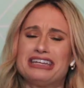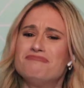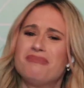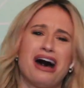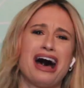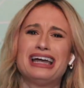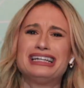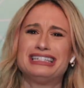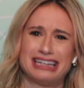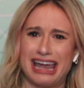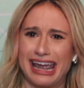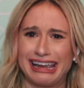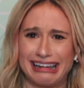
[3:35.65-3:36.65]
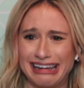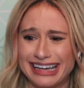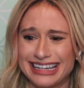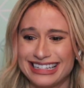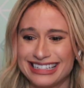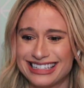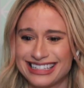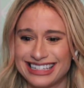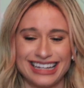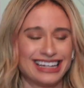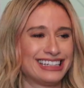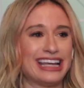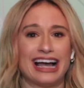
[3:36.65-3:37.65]
in my day, kids.
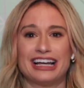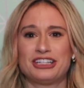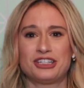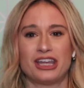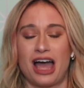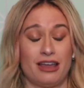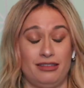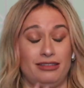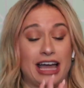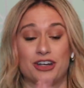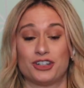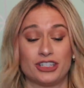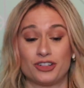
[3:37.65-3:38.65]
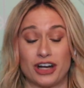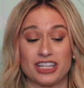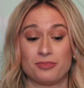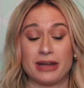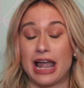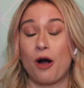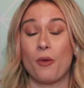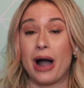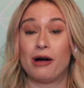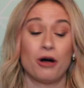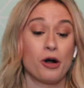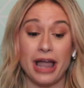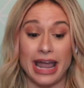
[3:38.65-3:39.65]
Yeah, it's uh, that just stressed me out.
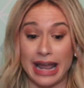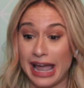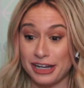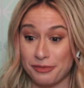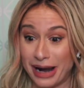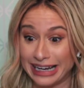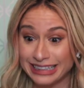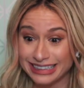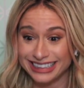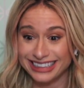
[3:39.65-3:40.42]
Wow. Okay, anyway,